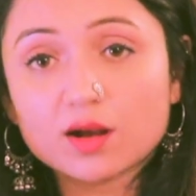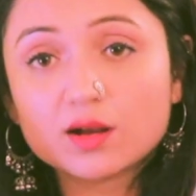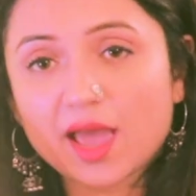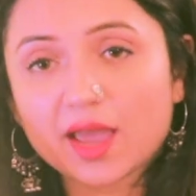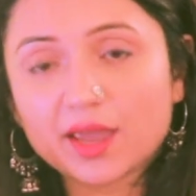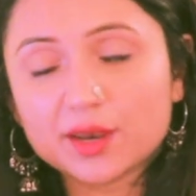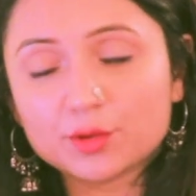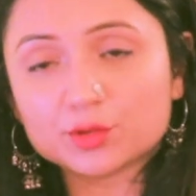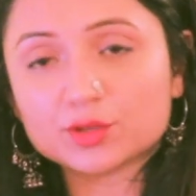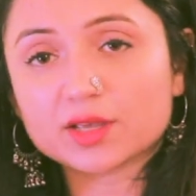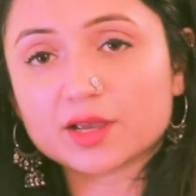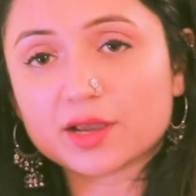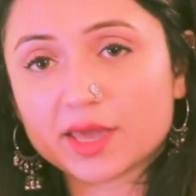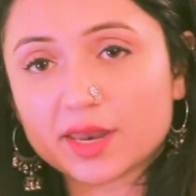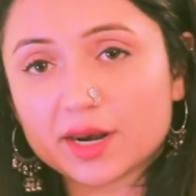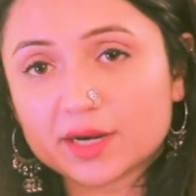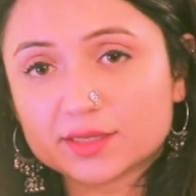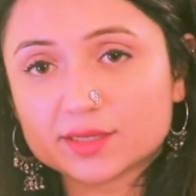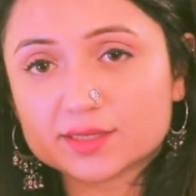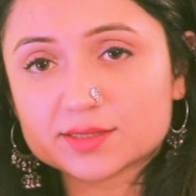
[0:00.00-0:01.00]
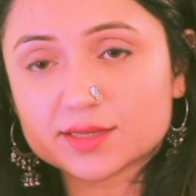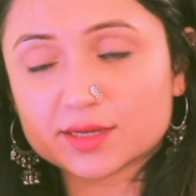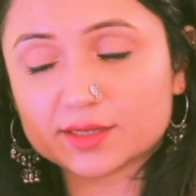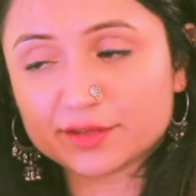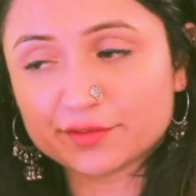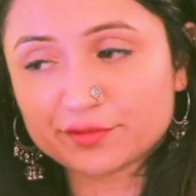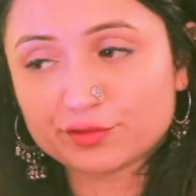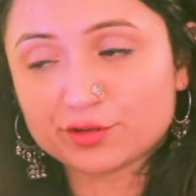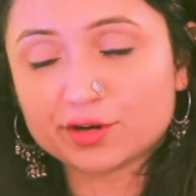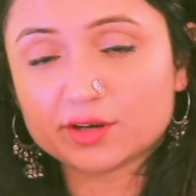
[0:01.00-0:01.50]
I know the characters are
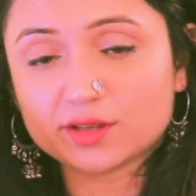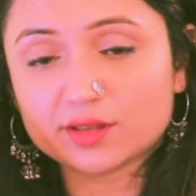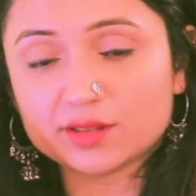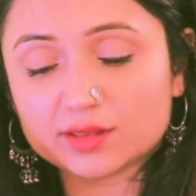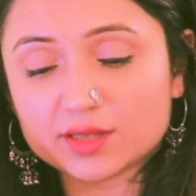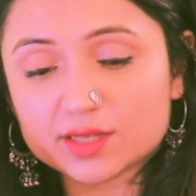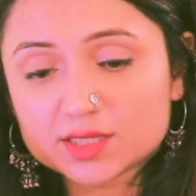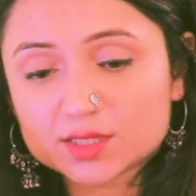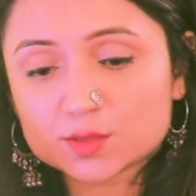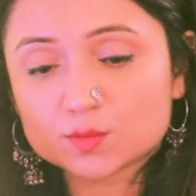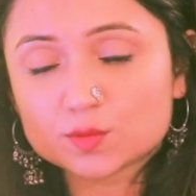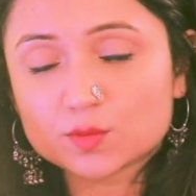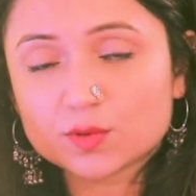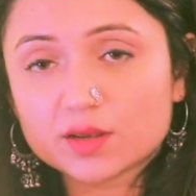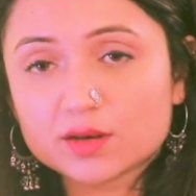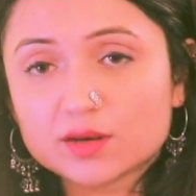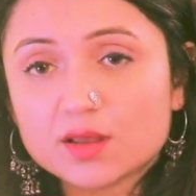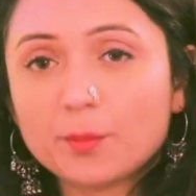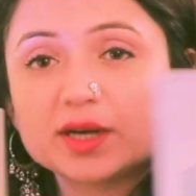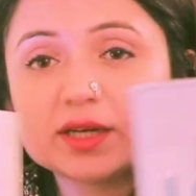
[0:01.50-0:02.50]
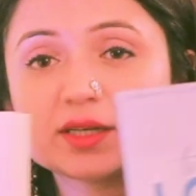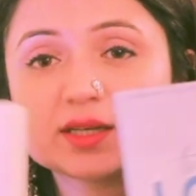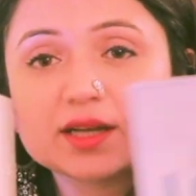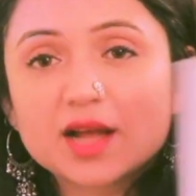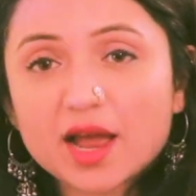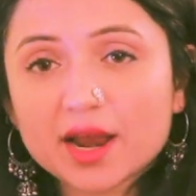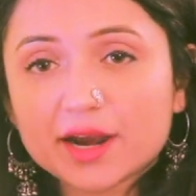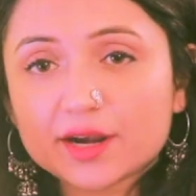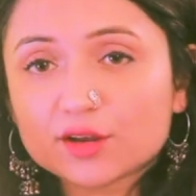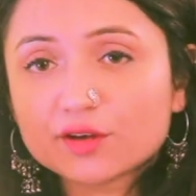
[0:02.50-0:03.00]
different in this one, but
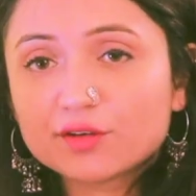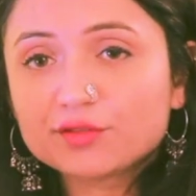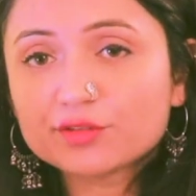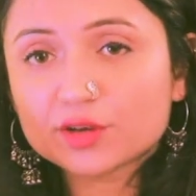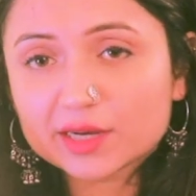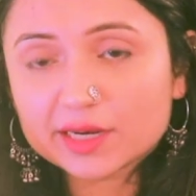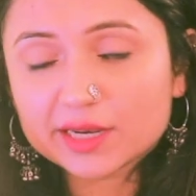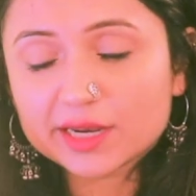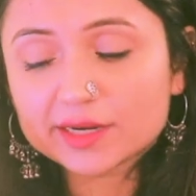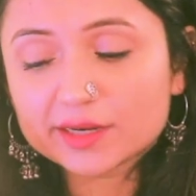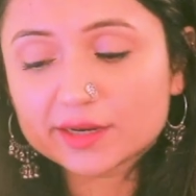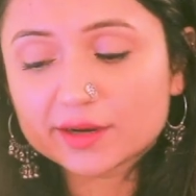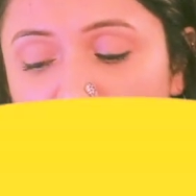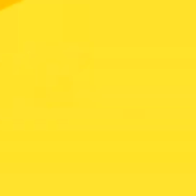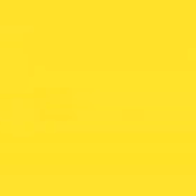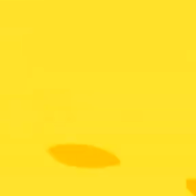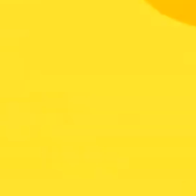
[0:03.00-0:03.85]
kind of related.